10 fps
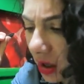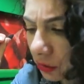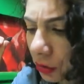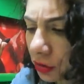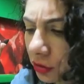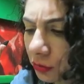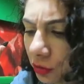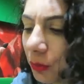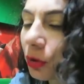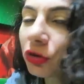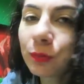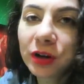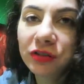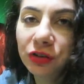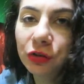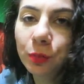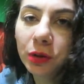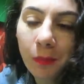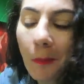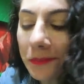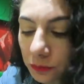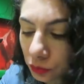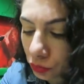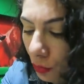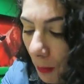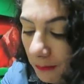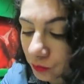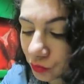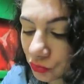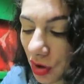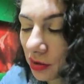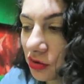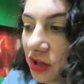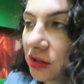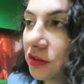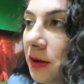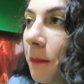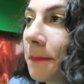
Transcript: You could use some more spices, but it's tasty.